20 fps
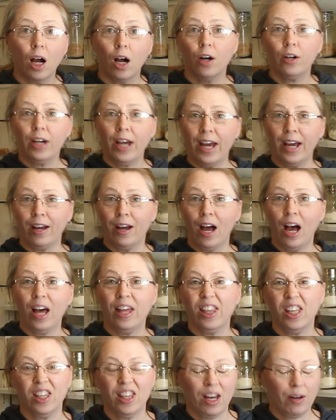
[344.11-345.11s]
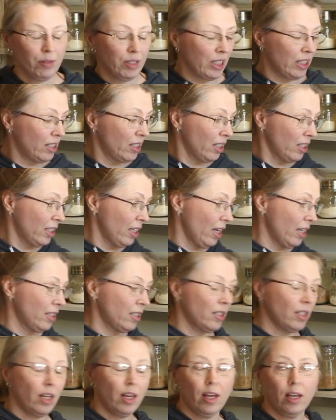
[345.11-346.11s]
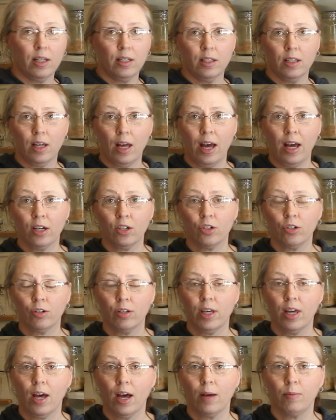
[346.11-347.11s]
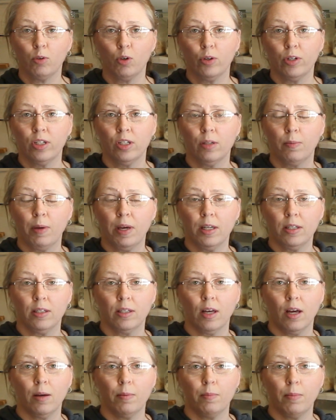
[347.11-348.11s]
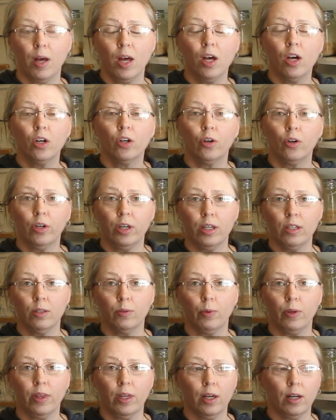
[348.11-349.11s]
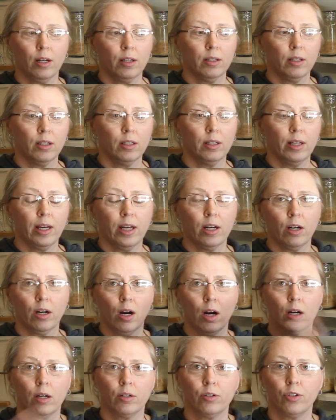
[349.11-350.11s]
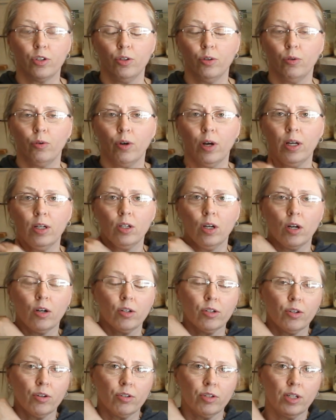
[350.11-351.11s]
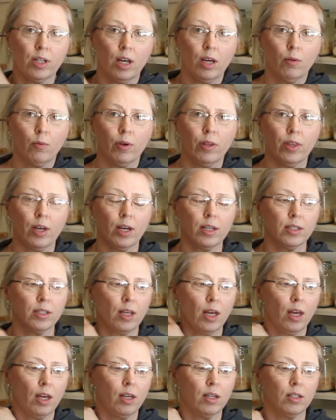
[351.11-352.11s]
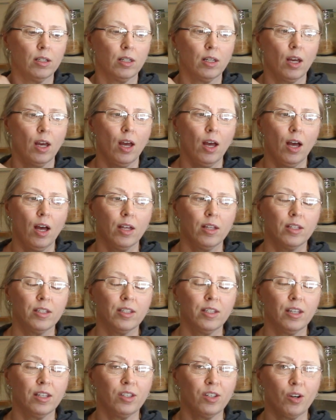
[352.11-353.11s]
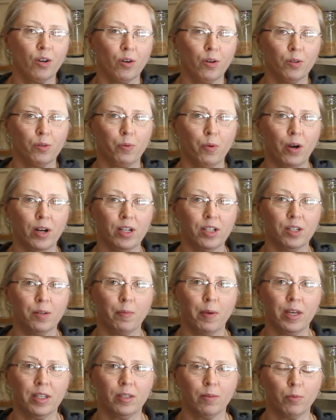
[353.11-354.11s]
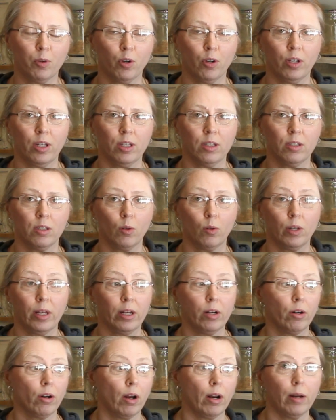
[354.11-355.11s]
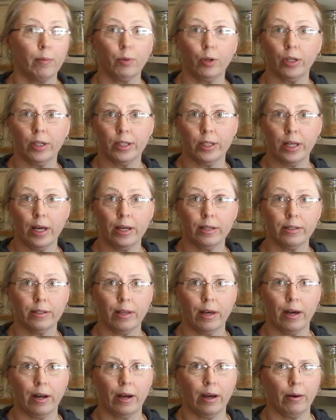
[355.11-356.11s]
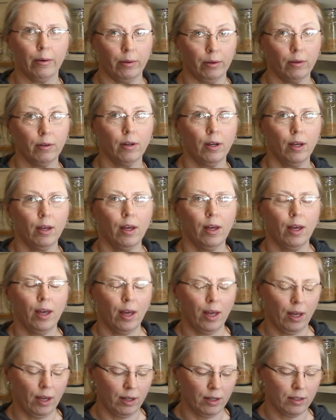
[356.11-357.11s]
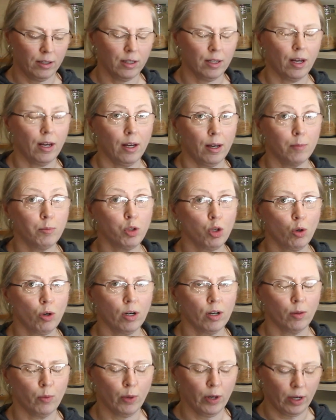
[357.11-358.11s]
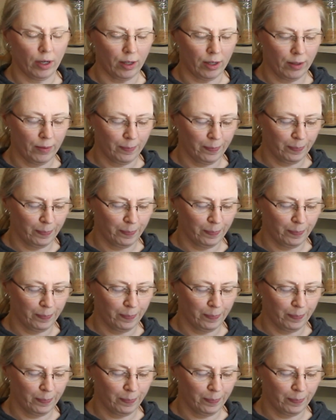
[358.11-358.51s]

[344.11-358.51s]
Okay, I think that was a success, and actually I'm going to make some cookies with it a little later. Our two granddaughters are staying with us, and the 6-year-old wanted to make some cookies, so later on I'm going to test that out, and I'm sure it'll work.